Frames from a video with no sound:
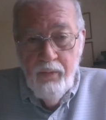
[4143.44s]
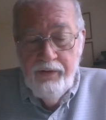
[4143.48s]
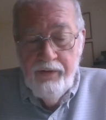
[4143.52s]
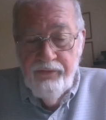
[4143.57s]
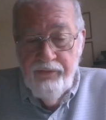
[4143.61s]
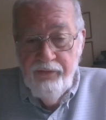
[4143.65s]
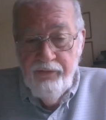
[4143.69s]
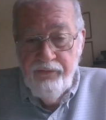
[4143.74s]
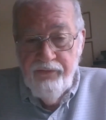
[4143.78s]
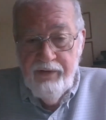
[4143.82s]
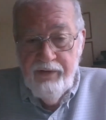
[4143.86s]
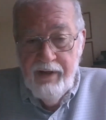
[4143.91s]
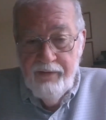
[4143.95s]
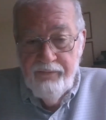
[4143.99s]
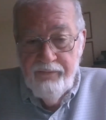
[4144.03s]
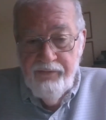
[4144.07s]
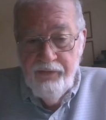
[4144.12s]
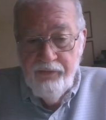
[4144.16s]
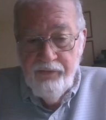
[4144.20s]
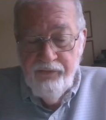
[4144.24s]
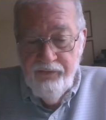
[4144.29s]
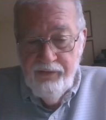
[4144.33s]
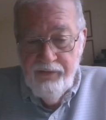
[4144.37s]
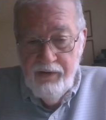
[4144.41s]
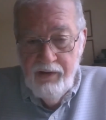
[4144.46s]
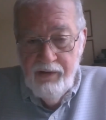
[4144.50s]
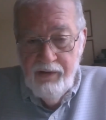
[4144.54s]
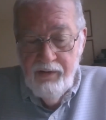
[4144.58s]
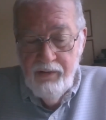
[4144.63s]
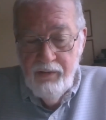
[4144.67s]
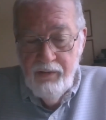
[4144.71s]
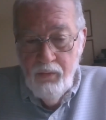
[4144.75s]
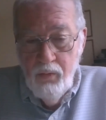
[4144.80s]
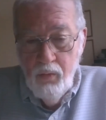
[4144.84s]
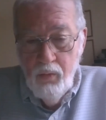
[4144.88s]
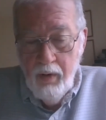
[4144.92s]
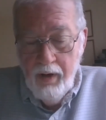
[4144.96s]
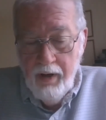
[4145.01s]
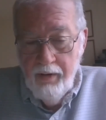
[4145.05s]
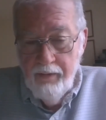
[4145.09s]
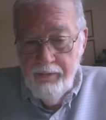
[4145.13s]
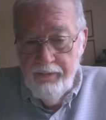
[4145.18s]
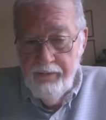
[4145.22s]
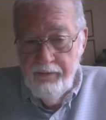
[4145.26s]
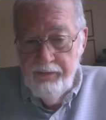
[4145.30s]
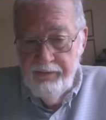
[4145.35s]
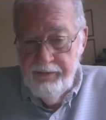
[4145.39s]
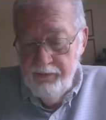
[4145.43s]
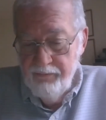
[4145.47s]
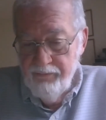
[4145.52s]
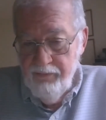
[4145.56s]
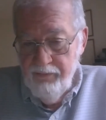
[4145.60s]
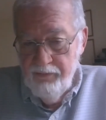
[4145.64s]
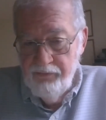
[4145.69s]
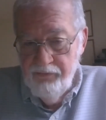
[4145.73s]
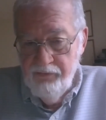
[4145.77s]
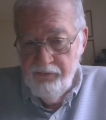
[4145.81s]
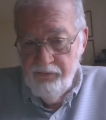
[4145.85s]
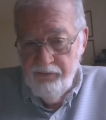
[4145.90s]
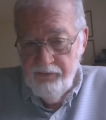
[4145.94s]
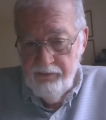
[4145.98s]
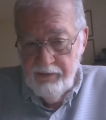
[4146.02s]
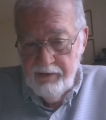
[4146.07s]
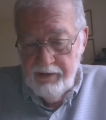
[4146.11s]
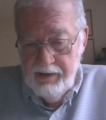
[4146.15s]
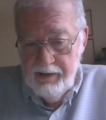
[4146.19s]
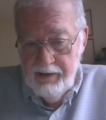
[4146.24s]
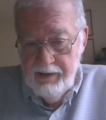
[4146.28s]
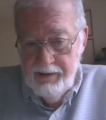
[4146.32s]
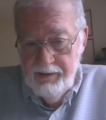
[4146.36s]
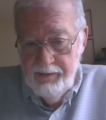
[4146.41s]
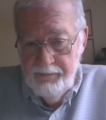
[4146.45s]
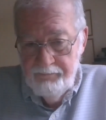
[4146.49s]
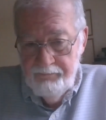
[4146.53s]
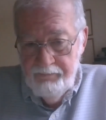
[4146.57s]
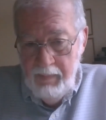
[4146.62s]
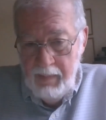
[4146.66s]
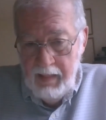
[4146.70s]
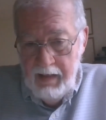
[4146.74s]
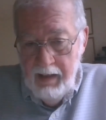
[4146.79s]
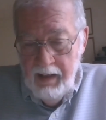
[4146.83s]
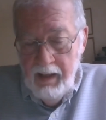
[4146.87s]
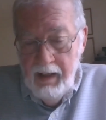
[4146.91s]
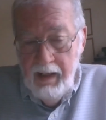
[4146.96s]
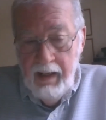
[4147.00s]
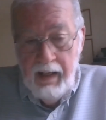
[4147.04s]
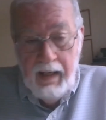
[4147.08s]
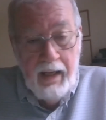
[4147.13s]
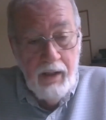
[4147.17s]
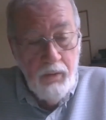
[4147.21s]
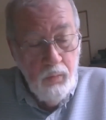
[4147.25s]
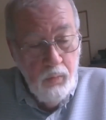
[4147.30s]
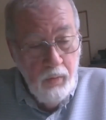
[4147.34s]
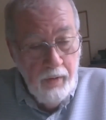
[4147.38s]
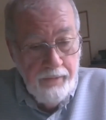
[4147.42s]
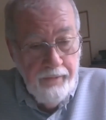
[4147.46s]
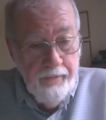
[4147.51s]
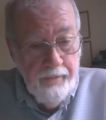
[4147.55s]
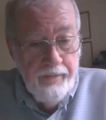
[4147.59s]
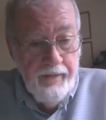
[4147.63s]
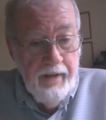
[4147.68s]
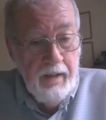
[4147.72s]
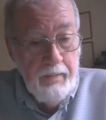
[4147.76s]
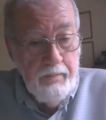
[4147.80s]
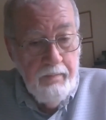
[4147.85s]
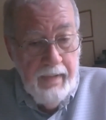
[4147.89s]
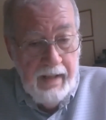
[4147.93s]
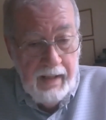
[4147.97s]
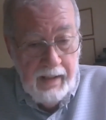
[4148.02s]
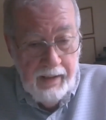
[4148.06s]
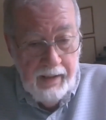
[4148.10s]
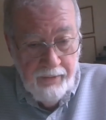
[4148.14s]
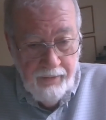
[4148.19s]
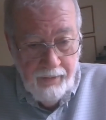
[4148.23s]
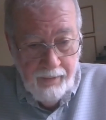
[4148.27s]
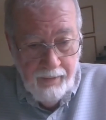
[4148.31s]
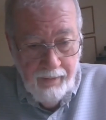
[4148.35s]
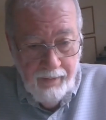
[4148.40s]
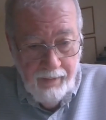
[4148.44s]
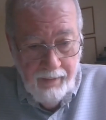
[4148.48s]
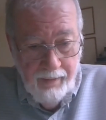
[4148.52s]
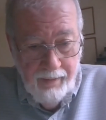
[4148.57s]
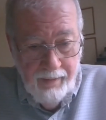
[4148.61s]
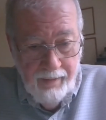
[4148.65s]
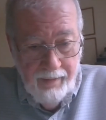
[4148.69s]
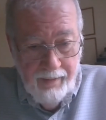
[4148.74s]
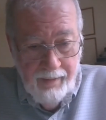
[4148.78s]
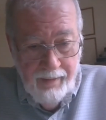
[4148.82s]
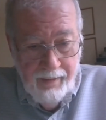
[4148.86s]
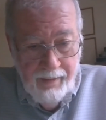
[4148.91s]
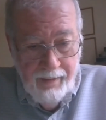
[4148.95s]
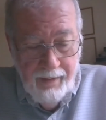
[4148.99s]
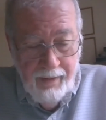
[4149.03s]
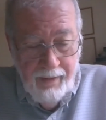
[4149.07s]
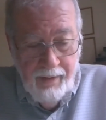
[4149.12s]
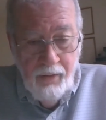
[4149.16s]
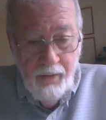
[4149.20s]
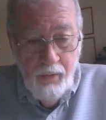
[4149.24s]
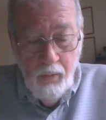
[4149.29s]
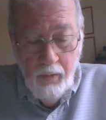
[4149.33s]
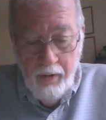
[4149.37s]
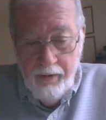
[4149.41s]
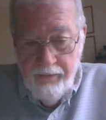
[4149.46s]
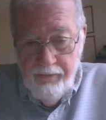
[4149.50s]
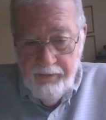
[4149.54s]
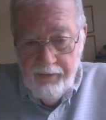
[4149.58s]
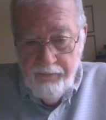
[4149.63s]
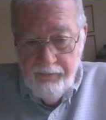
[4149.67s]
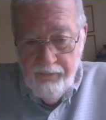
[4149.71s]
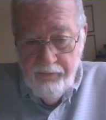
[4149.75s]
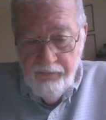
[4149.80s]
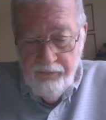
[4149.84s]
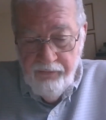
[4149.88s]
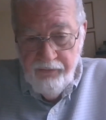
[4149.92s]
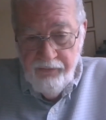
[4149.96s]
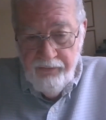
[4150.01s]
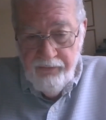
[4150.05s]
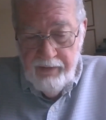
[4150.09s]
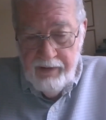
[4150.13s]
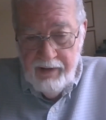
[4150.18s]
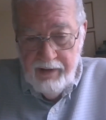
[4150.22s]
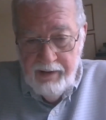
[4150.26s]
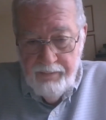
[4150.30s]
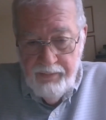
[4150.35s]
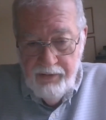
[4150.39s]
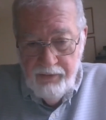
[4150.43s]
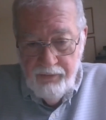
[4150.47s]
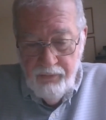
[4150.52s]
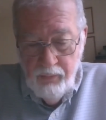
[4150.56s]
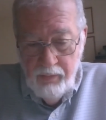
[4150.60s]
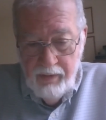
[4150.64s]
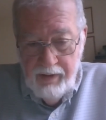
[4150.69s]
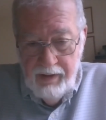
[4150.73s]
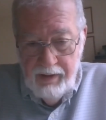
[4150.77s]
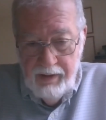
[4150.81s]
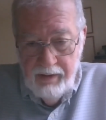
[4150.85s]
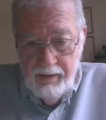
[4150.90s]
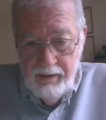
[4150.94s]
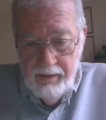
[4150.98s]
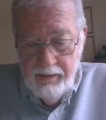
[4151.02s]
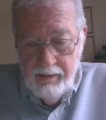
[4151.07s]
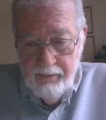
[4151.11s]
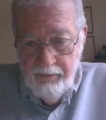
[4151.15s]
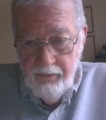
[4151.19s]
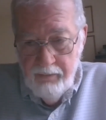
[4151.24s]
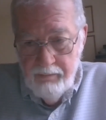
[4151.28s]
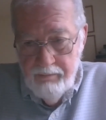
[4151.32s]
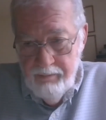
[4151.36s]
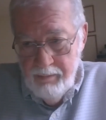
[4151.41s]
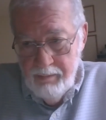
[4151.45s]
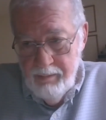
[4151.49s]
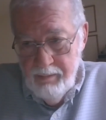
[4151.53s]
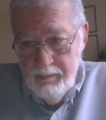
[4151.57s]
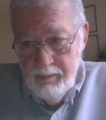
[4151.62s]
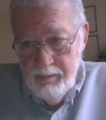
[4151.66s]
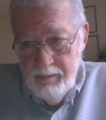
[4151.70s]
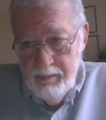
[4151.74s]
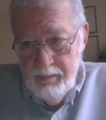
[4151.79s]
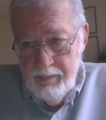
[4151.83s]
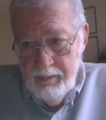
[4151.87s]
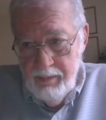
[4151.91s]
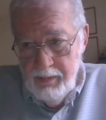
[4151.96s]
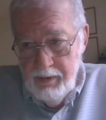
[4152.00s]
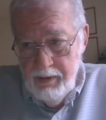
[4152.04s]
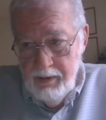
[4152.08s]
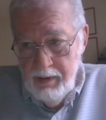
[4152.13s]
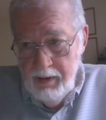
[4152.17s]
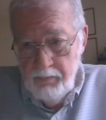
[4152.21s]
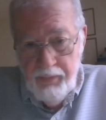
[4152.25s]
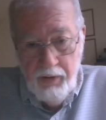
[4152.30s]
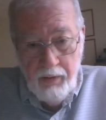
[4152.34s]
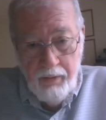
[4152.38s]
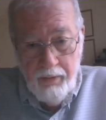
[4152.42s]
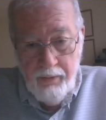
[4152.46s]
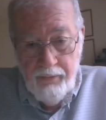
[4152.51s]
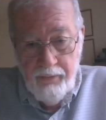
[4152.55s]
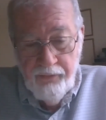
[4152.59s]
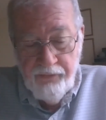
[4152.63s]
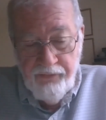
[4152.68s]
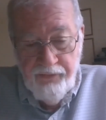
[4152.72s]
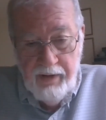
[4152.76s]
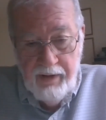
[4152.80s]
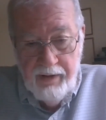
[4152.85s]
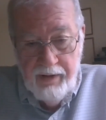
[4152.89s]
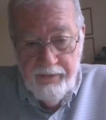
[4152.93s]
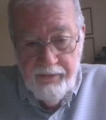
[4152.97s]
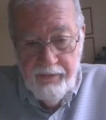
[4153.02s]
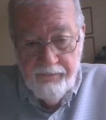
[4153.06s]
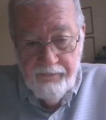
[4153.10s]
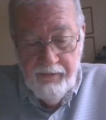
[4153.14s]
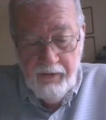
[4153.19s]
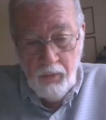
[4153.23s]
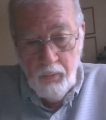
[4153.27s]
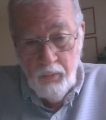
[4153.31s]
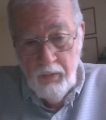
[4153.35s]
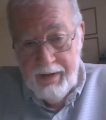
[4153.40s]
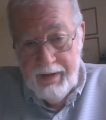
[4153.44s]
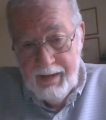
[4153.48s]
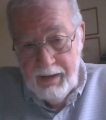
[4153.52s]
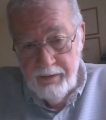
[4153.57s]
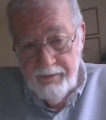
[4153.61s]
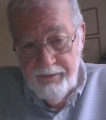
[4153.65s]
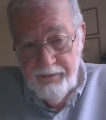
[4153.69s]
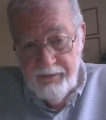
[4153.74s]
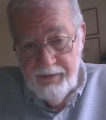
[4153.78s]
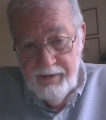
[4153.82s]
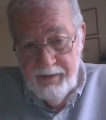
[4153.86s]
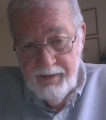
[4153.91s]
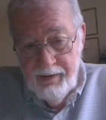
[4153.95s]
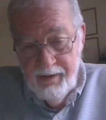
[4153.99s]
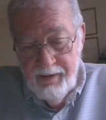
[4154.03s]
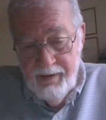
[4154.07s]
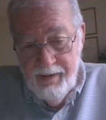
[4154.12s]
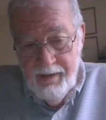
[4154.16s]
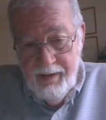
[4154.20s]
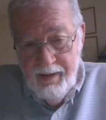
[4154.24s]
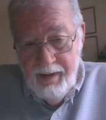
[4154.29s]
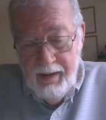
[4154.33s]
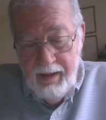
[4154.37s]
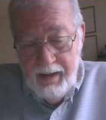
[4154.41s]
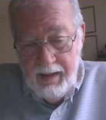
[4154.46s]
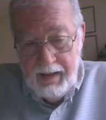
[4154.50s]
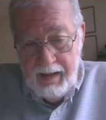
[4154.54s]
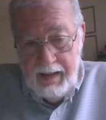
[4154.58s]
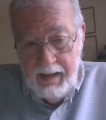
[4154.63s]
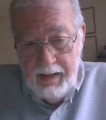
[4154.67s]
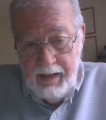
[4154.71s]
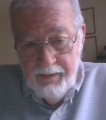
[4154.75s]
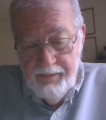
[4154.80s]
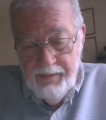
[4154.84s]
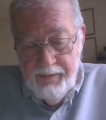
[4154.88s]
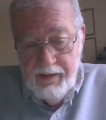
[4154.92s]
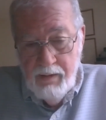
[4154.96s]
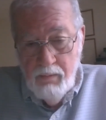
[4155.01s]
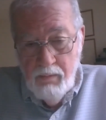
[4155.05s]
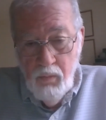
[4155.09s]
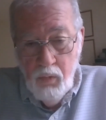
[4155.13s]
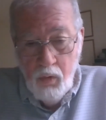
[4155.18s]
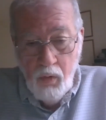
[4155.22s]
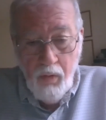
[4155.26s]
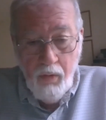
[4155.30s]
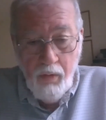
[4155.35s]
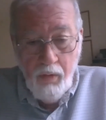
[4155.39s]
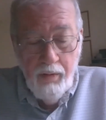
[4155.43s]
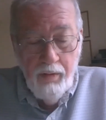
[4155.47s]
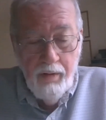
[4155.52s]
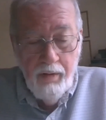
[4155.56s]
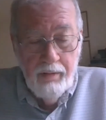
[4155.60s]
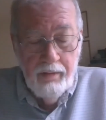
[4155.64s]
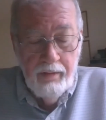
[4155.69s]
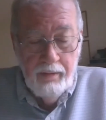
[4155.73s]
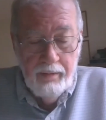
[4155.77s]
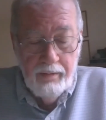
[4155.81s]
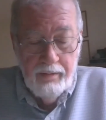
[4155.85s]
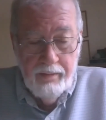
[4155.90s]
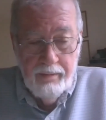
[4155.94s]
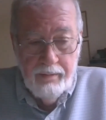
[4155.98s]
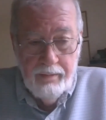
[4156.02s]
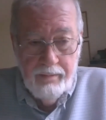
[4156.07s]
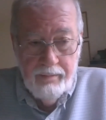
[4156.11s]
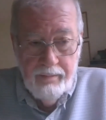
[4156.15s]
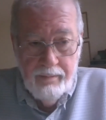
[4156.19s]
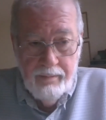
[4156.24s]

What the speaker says: We just have to see where the differences lie and whether they matter, where the differences lie between empirical scientific reality and the moral